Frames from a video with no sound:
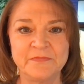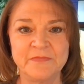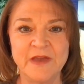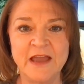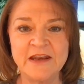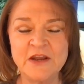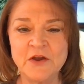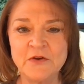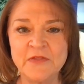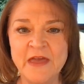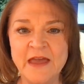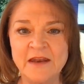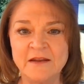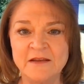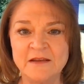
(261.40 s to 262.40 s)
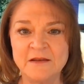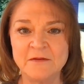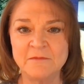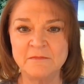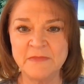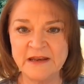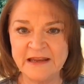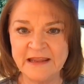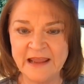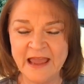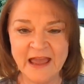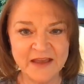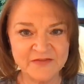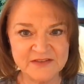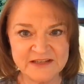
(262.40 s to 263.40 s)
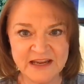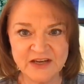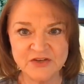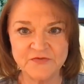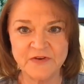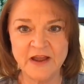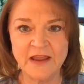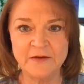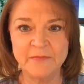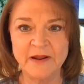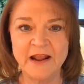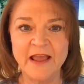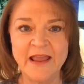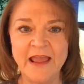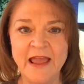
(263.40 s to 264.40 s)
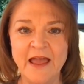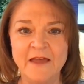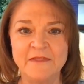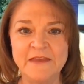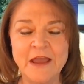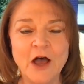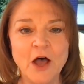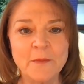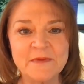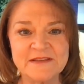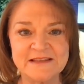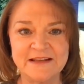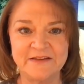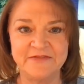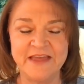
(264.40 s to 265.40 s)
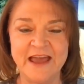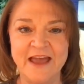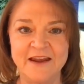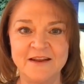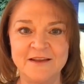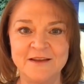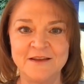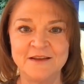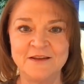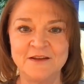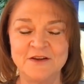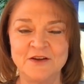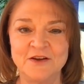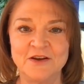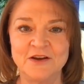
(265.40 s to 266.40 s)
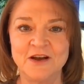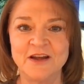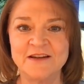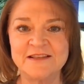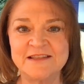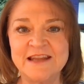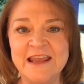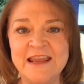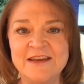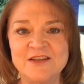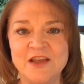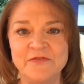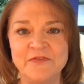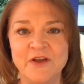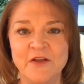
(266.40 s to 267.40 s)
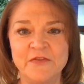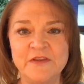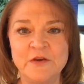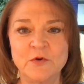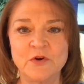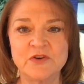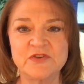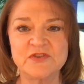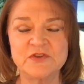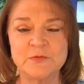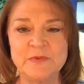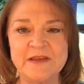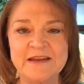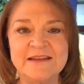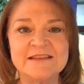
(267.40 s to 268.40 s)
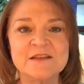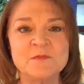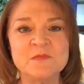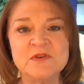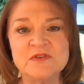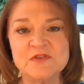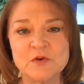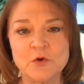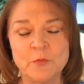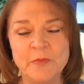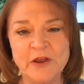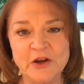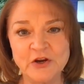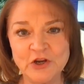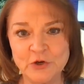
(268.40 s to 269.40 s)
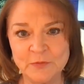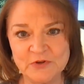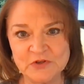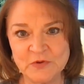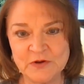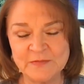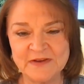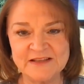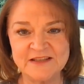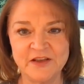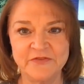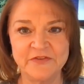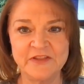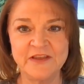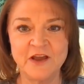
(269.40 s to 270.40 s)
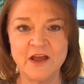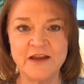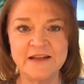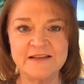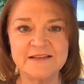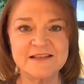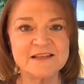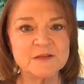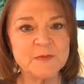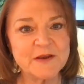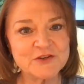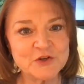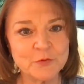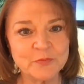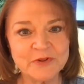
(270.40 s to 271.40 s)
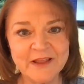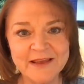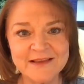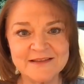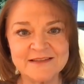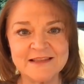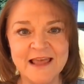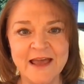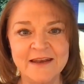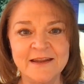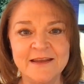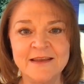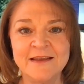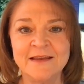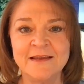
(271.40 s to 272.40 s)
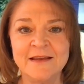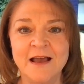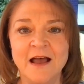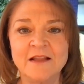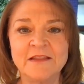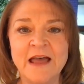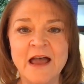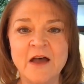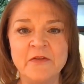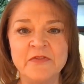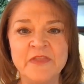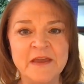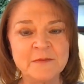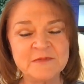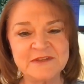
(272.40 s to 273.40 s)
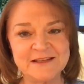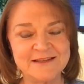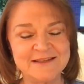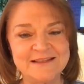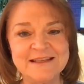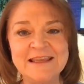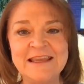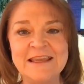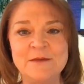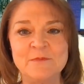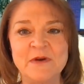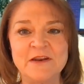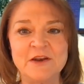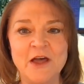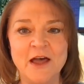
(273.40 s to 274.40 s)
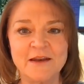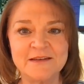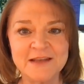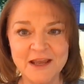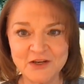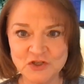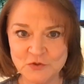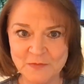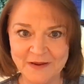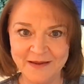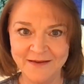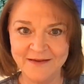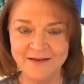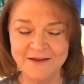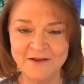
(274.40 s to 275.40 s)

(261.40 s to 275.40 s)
I know that many have stage fright, but I had the opposite of that. On a stage, I felt the orchestra pit is a musical barrier between myself and the audience, a special place that allowed them to see but not touch me,